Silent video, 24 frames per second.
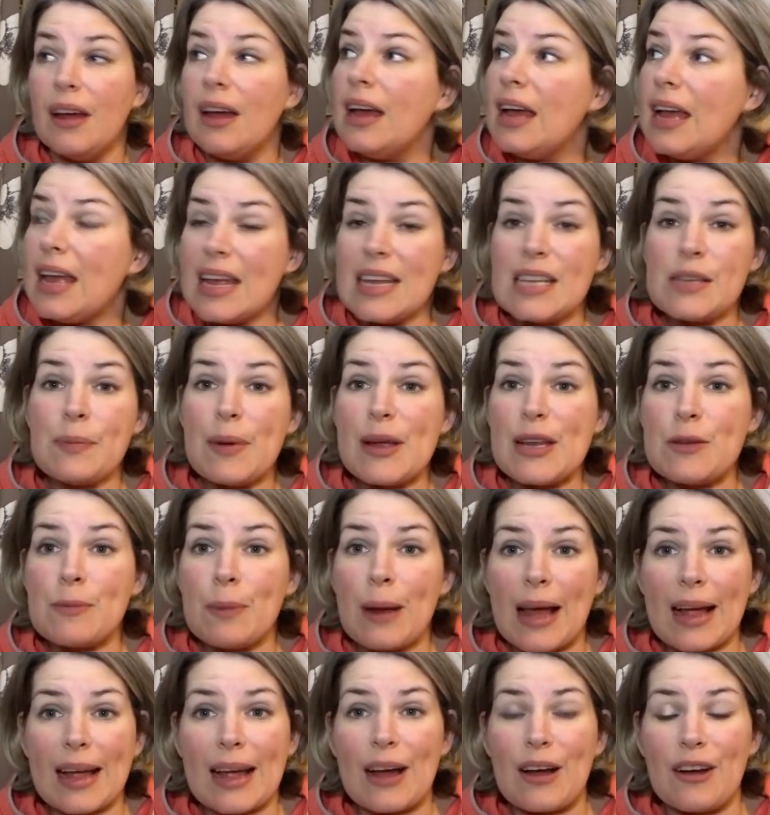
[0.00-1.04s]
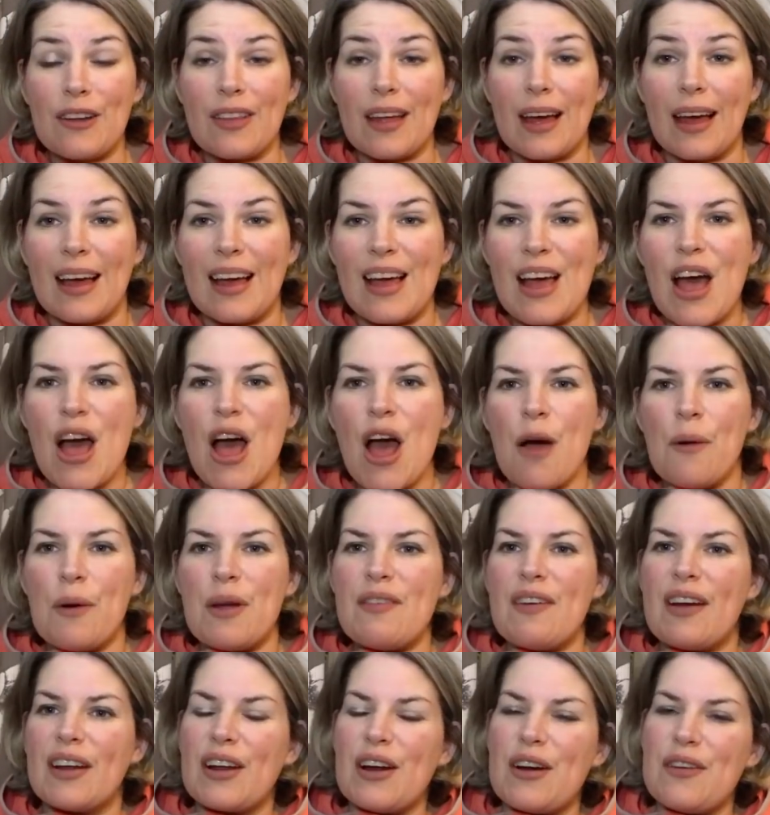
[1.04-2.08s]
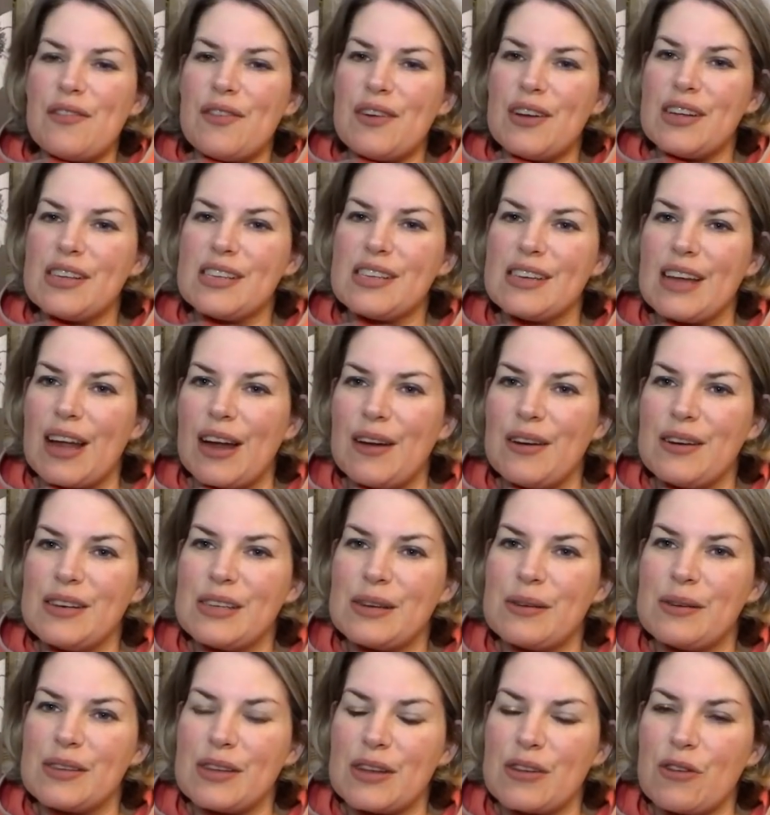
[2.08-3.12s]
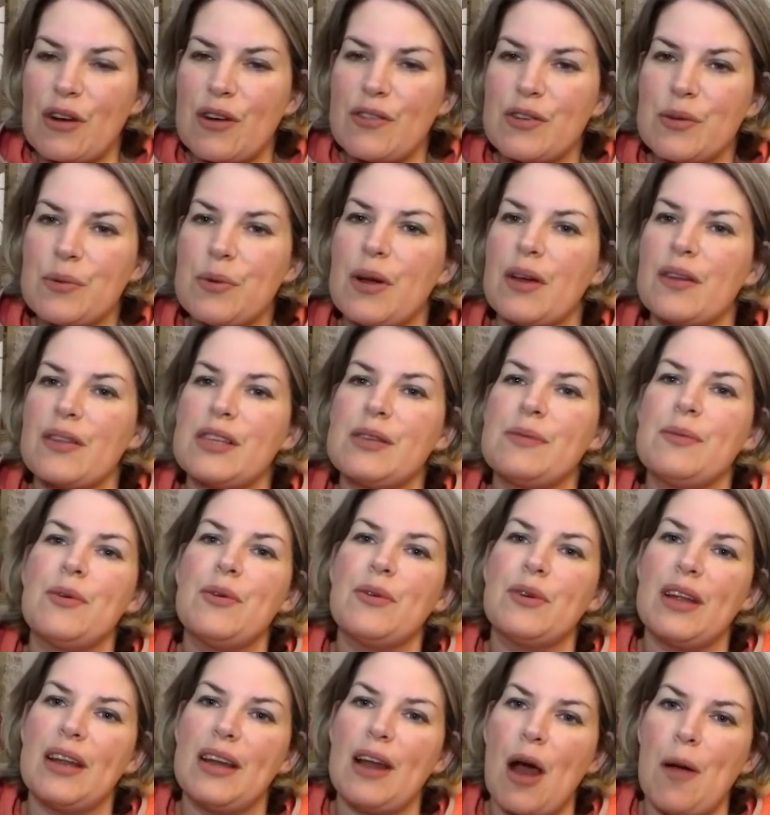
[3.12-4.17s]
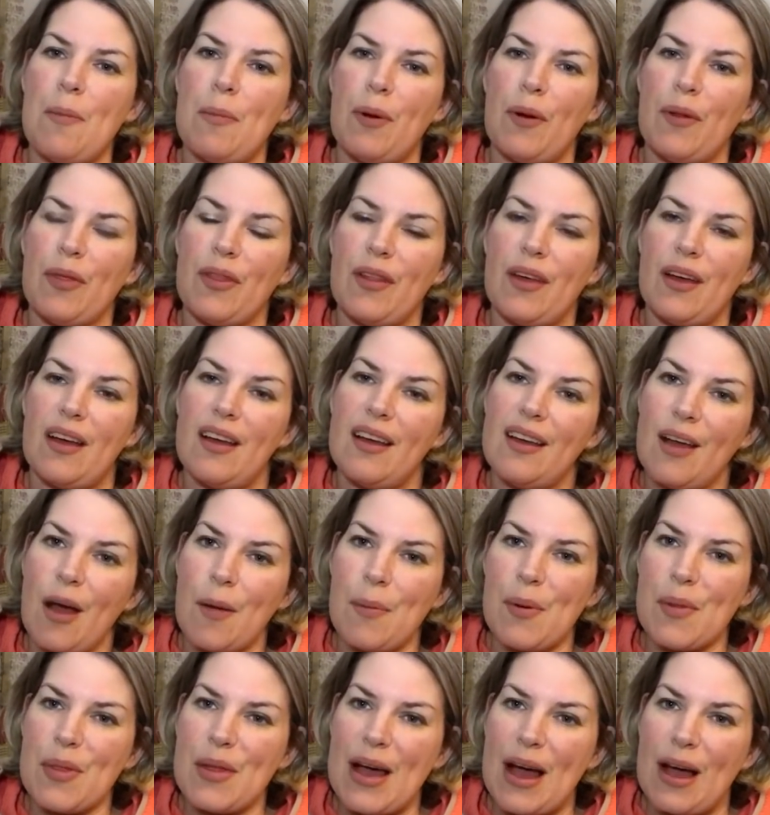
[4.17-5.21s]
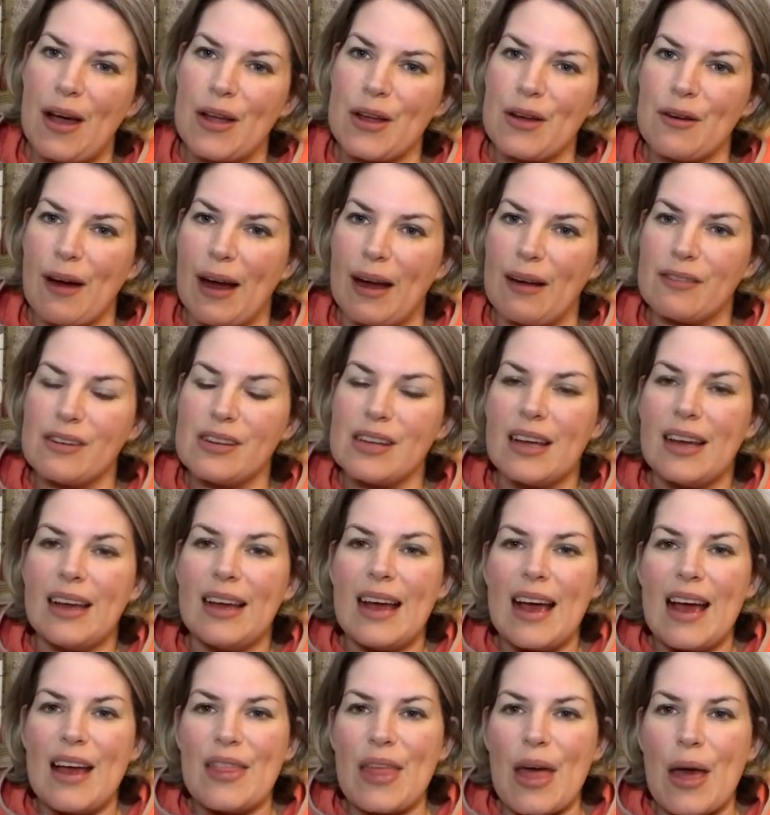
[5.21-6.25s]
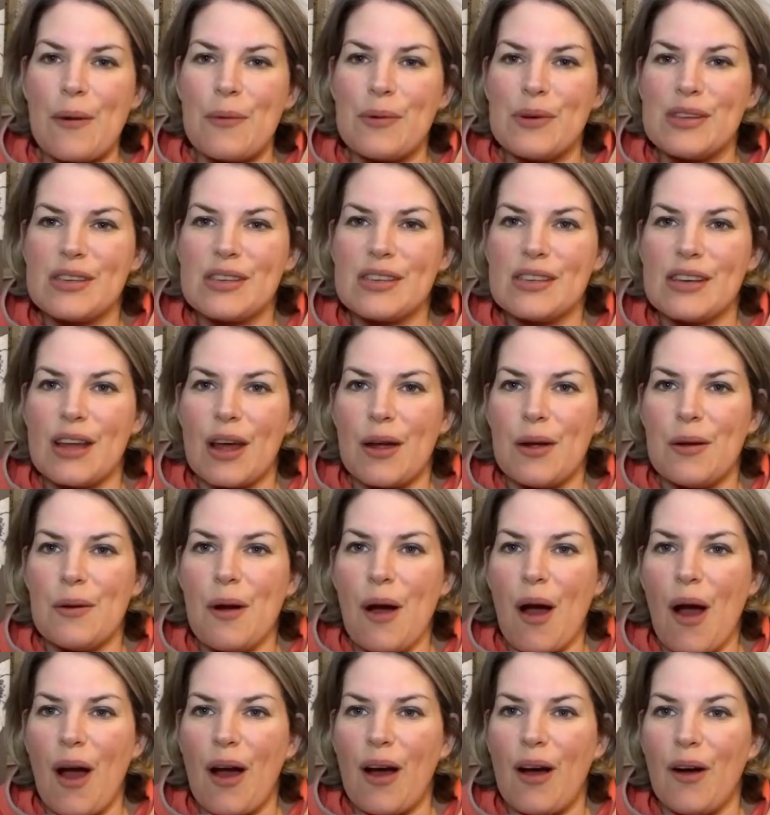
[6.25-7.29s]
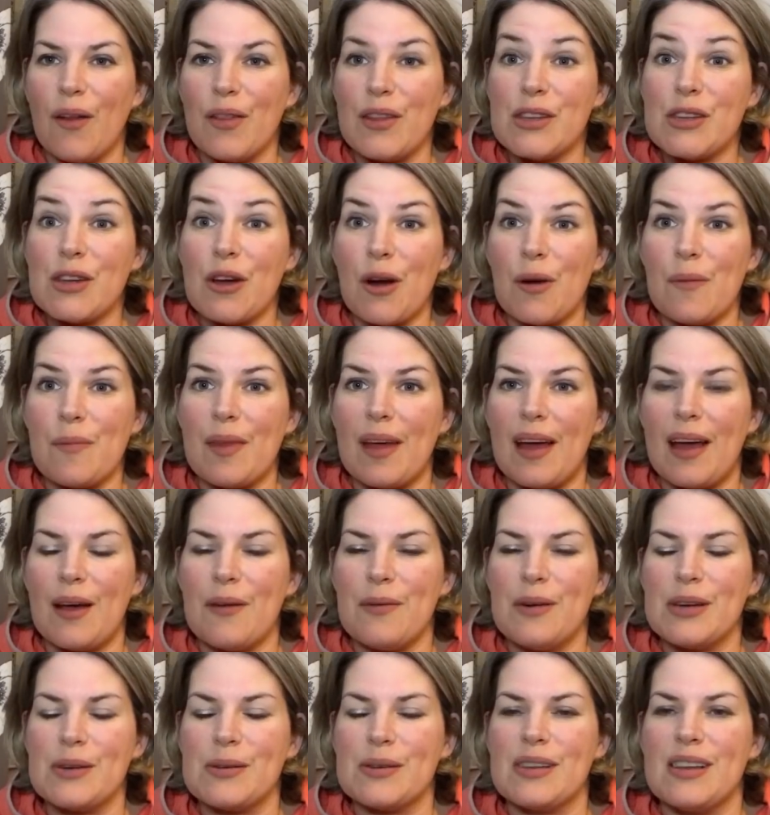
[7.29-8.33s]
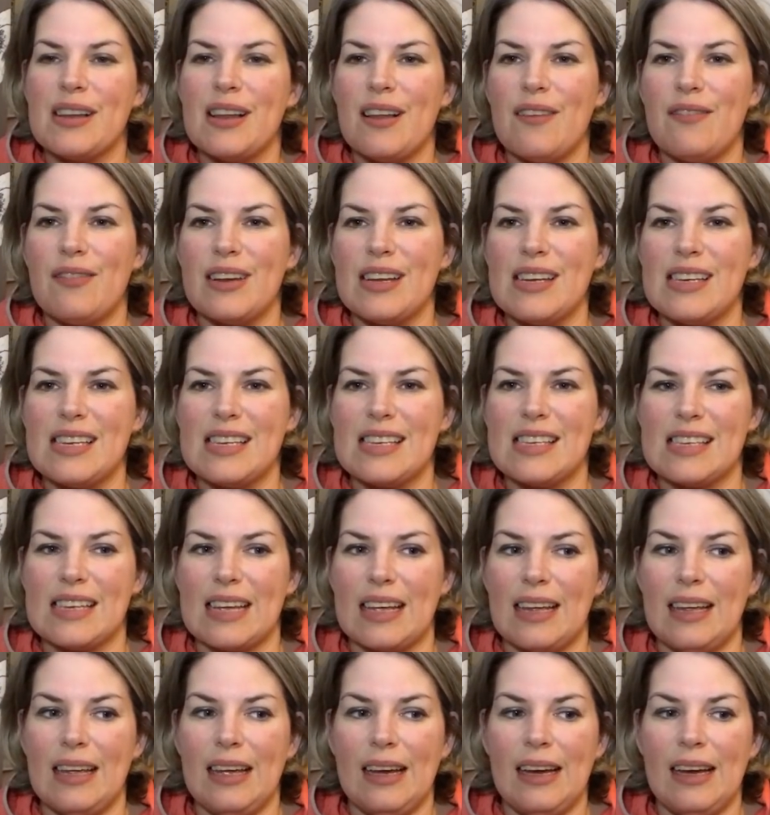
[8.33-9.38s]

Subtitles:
It's pitch black out there. We've had our first snow, so as I drove to work this morning, up on the high ground, there was snow on the top there, which was lovely to see.